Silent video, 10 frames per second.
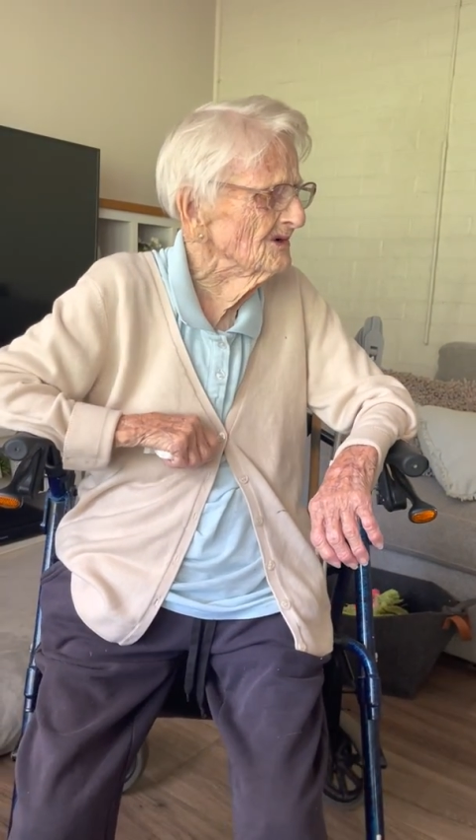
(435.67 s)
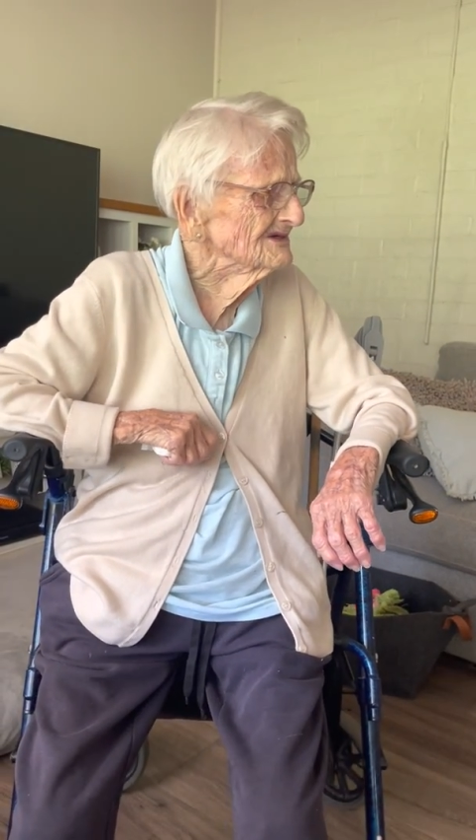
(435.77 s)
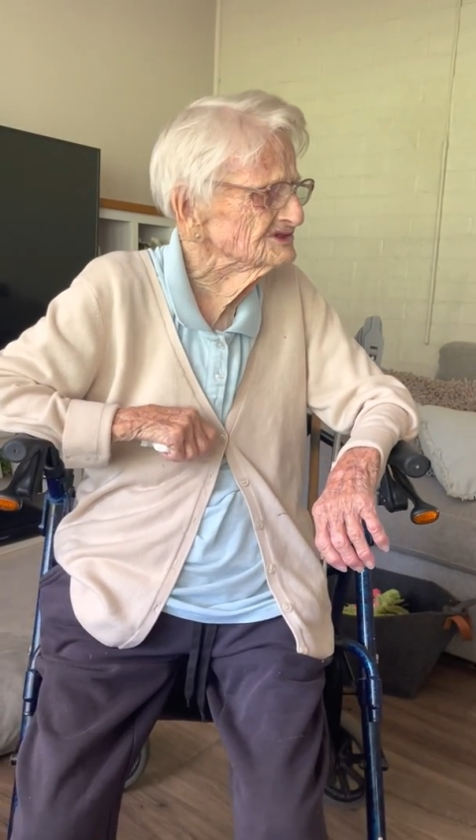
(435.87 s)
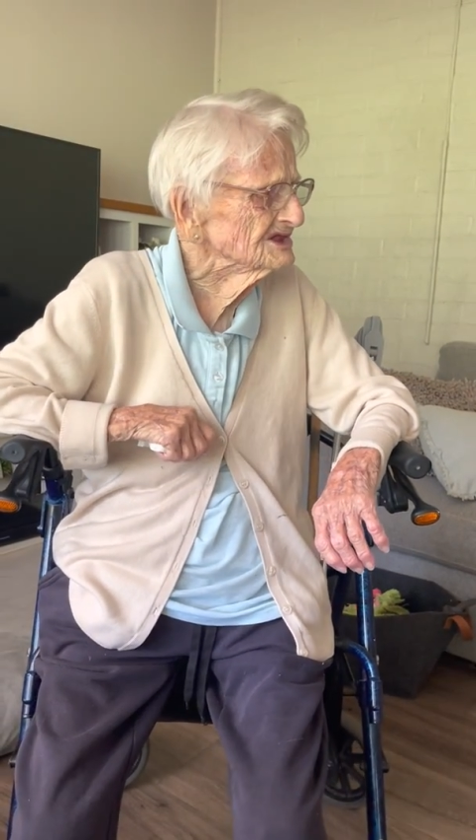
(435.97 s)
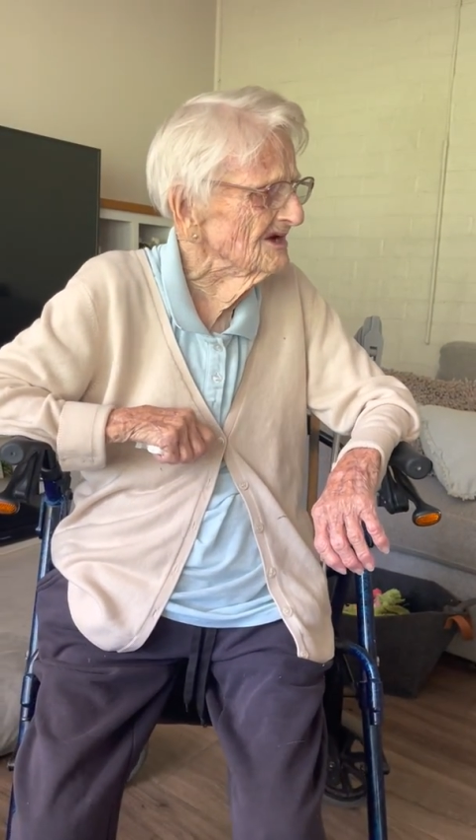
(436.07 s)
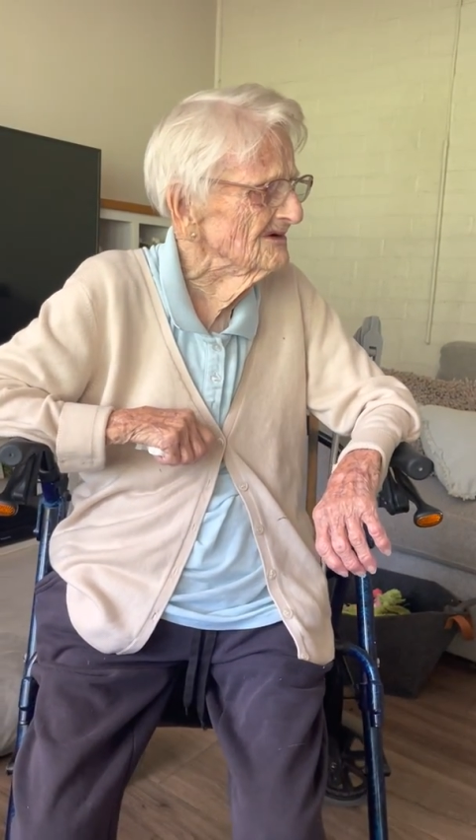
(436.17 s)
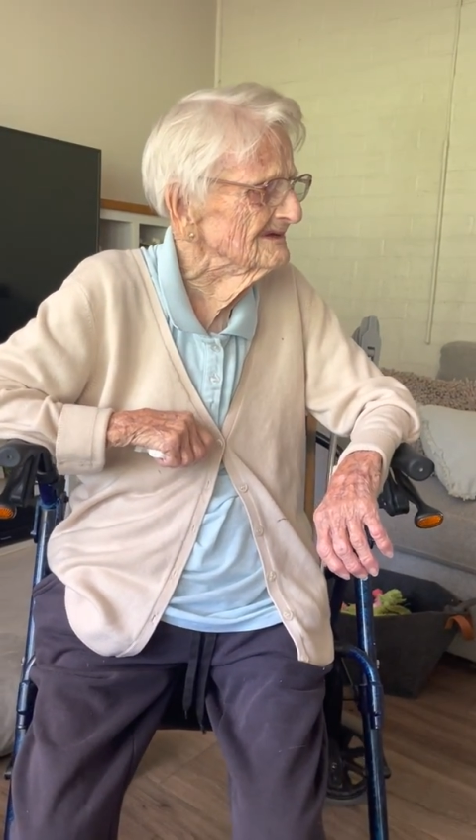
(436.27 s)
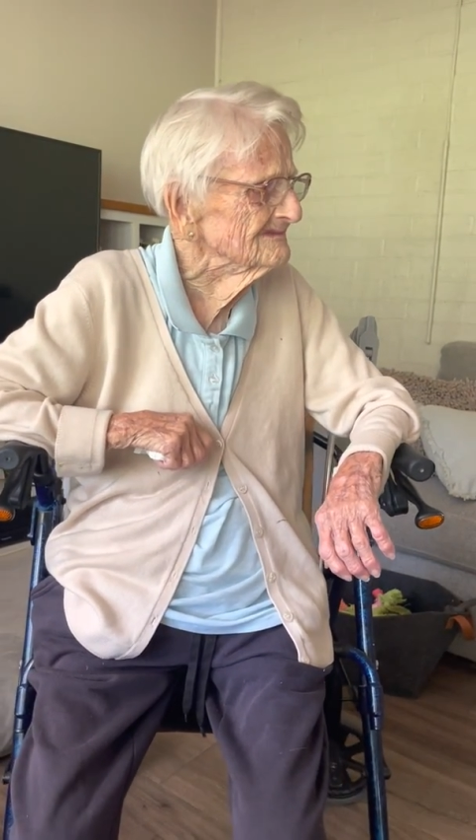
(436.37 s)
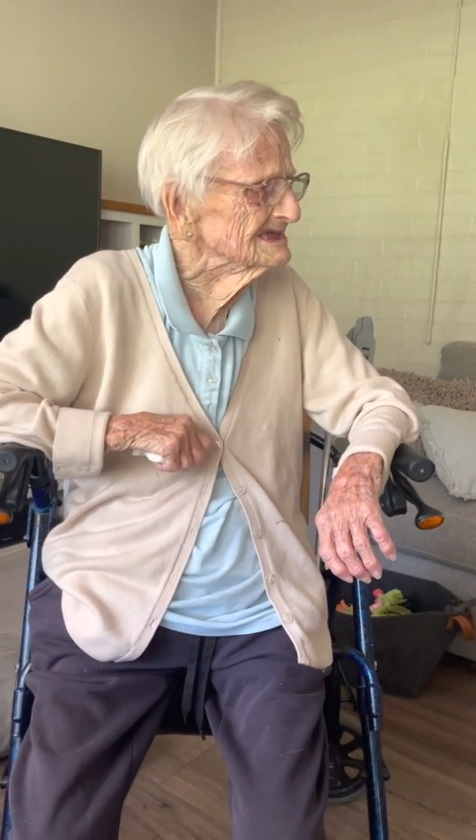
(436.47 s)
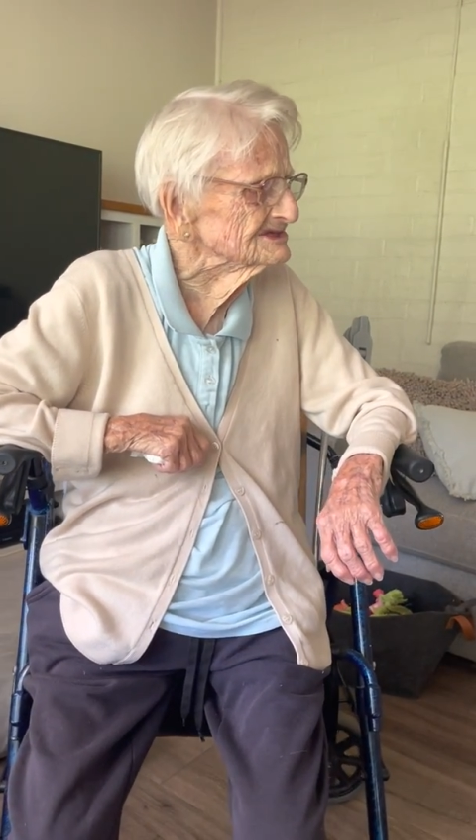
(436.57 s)
What
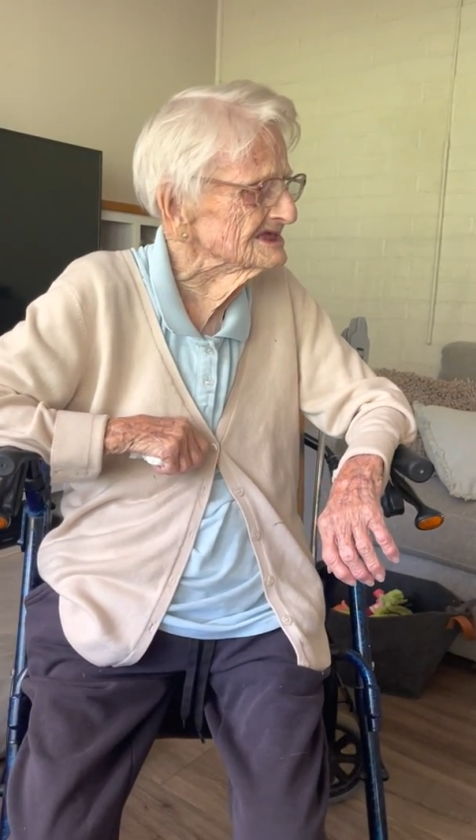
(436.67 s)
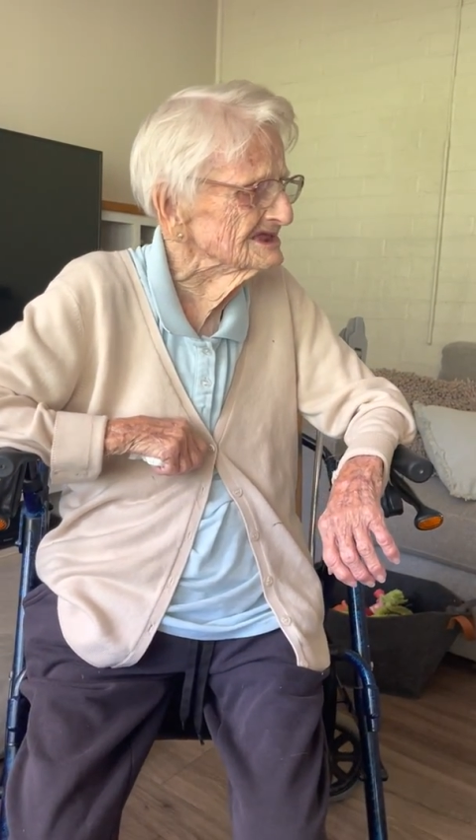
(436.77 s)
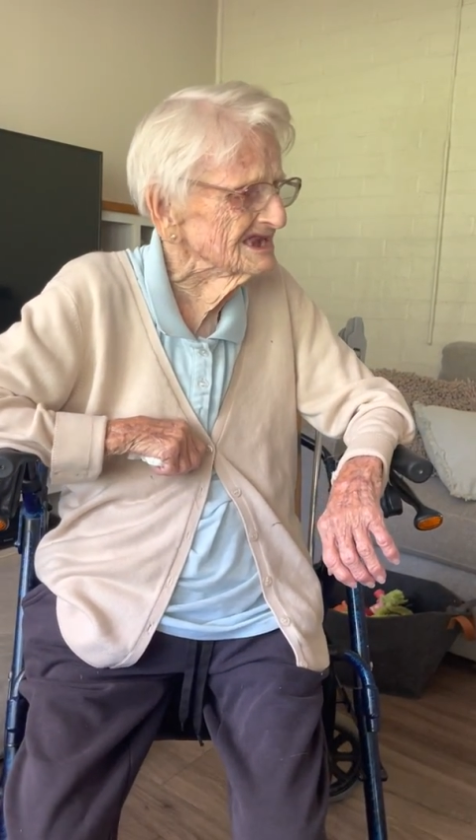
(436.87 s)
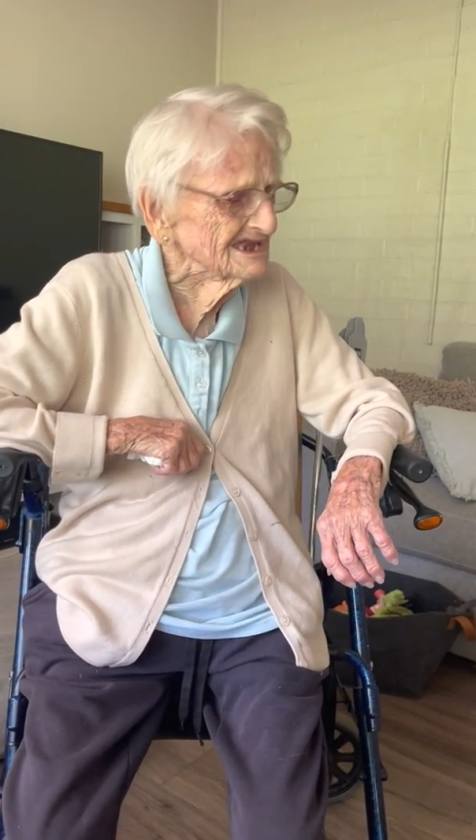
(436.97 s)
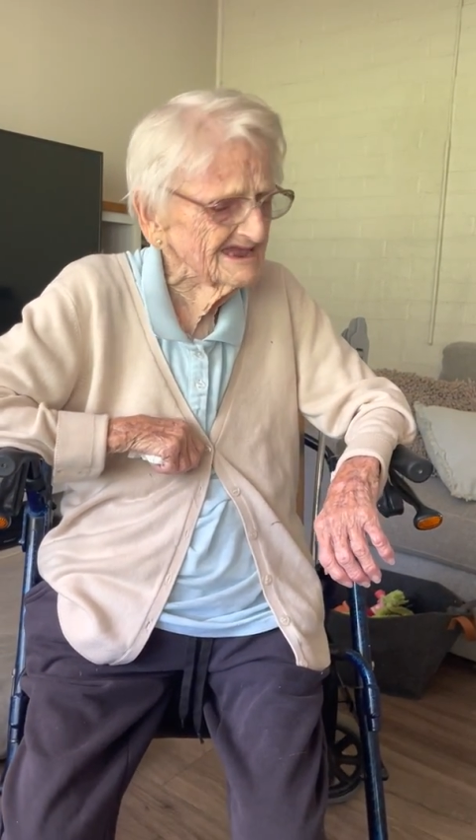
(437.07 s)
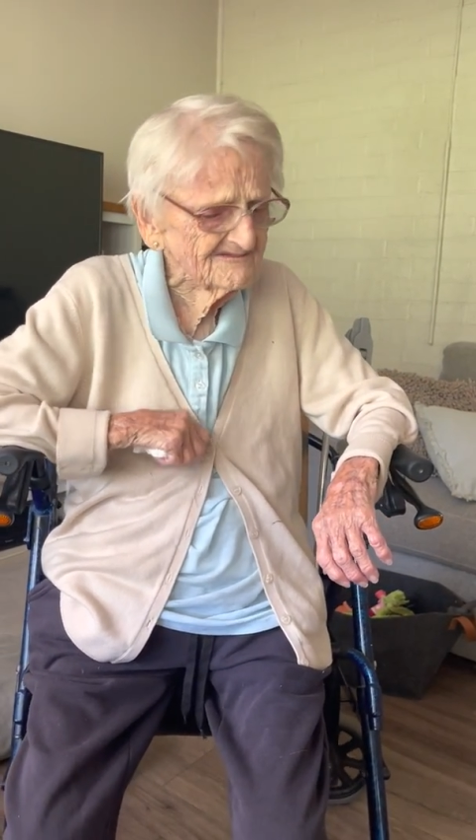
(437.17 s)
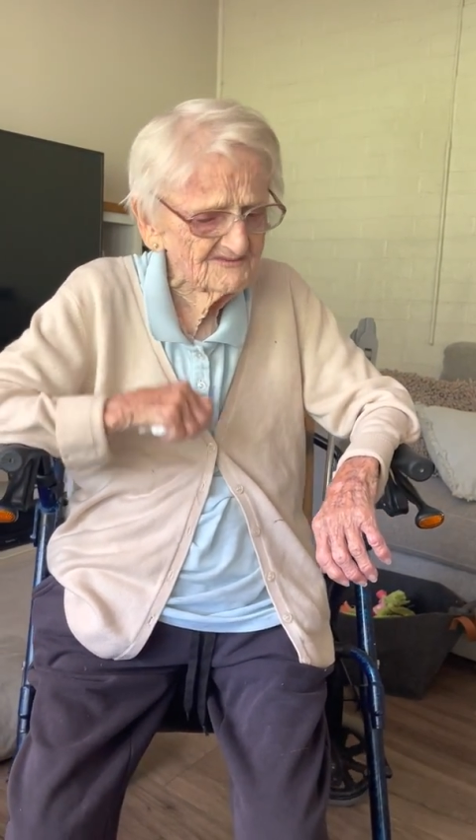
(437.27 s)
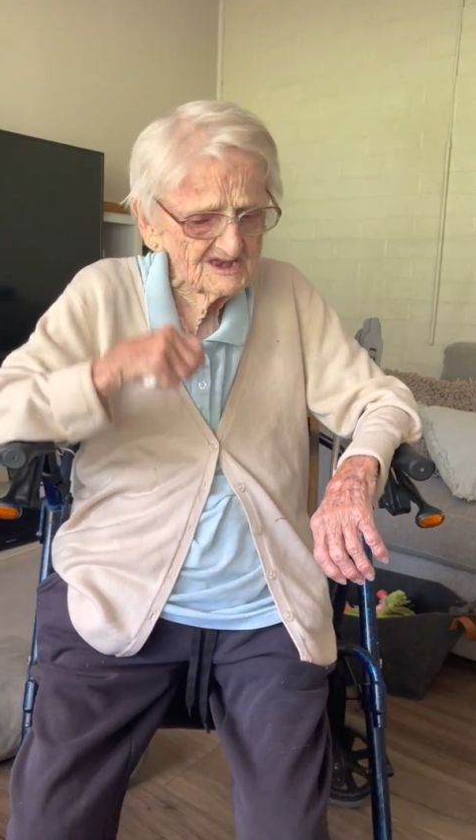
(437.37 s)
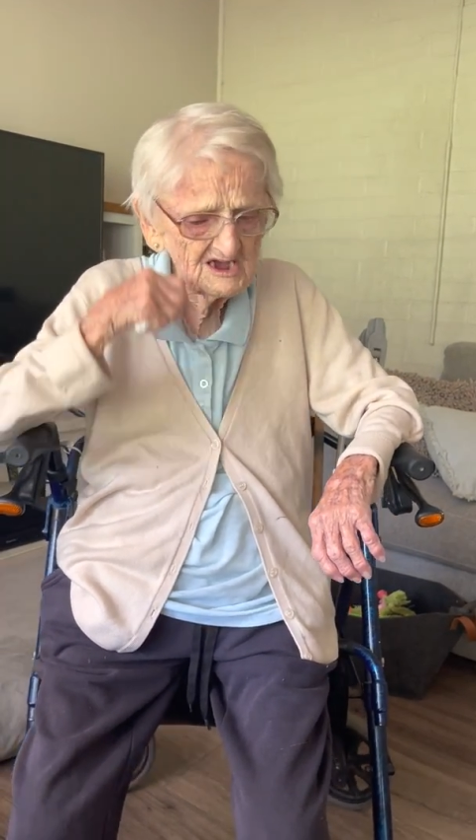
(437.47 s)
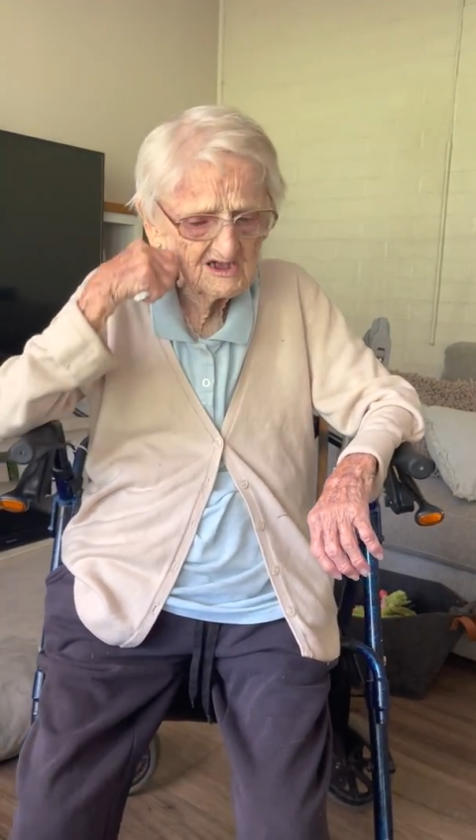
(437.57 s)
time is it?
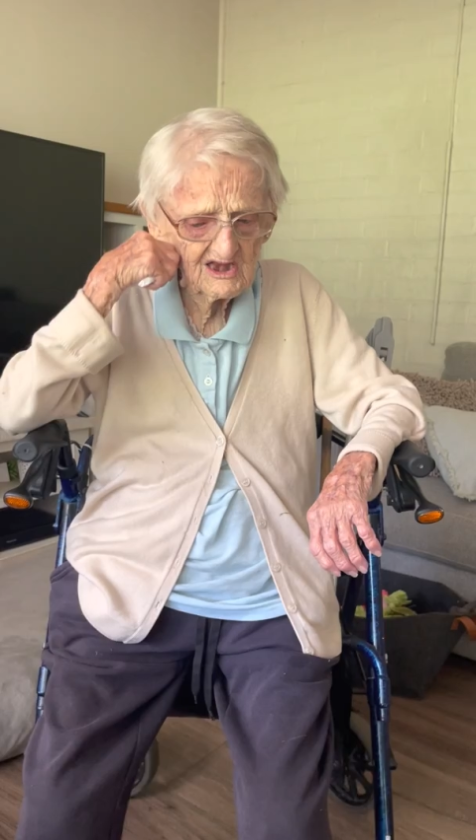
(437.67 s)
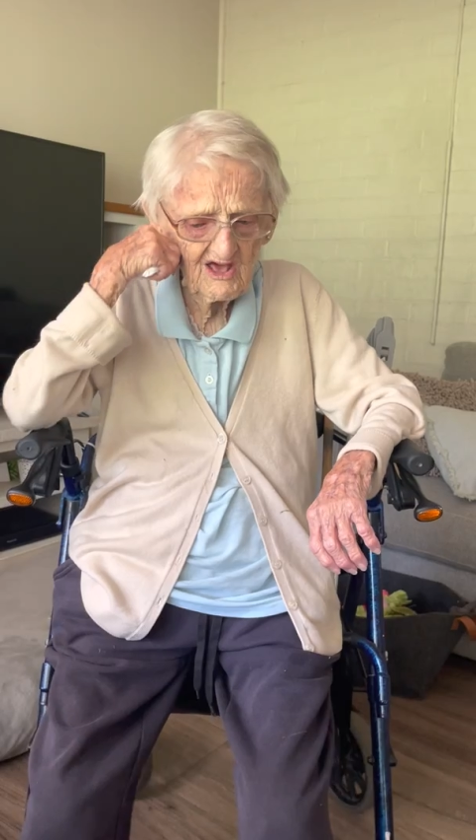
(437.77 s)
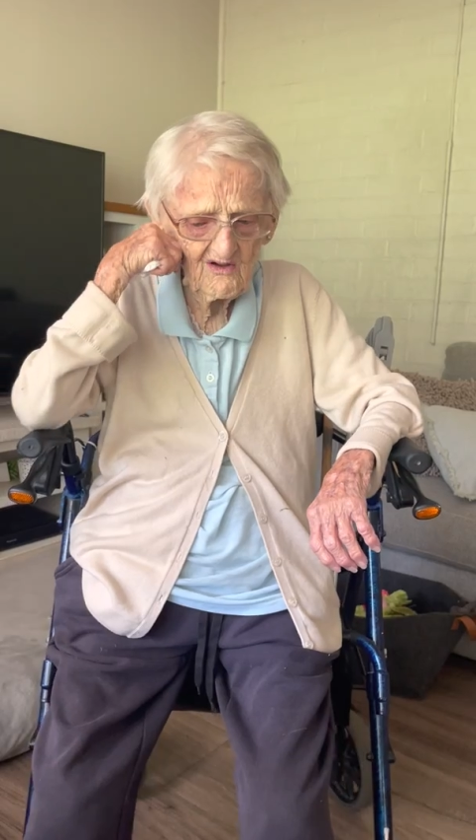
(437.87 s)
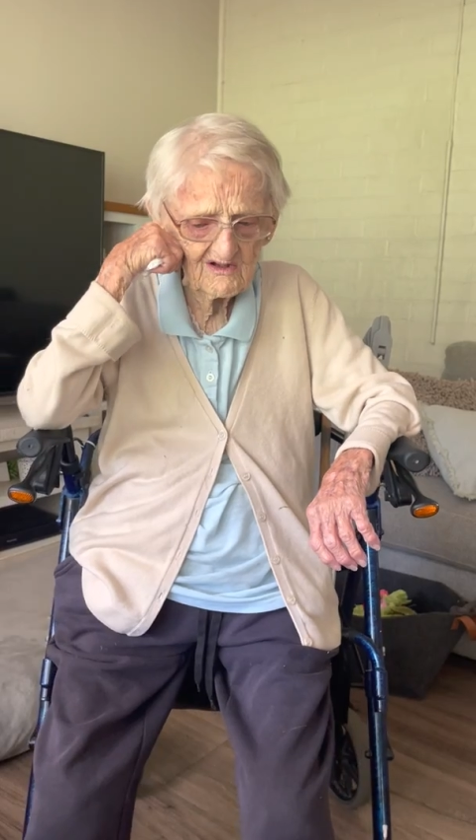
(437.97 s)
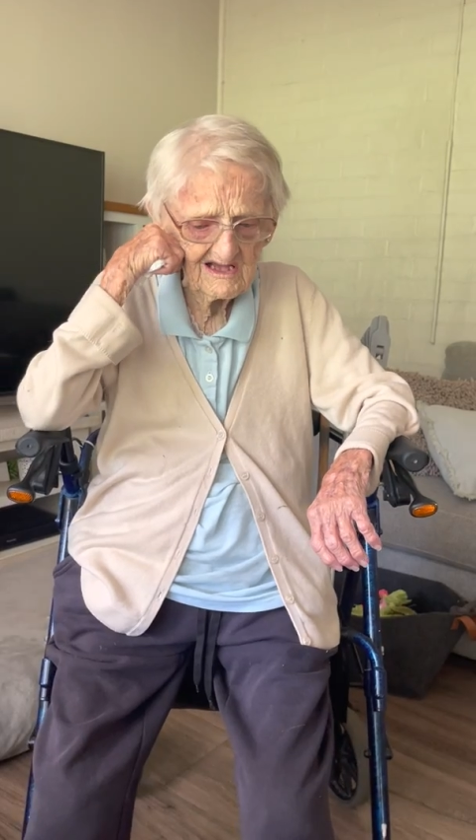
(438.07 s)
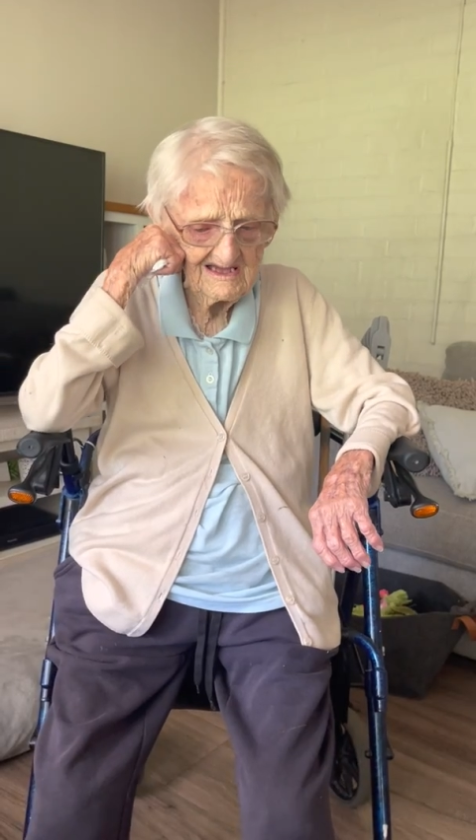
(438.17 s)
11 o'clock.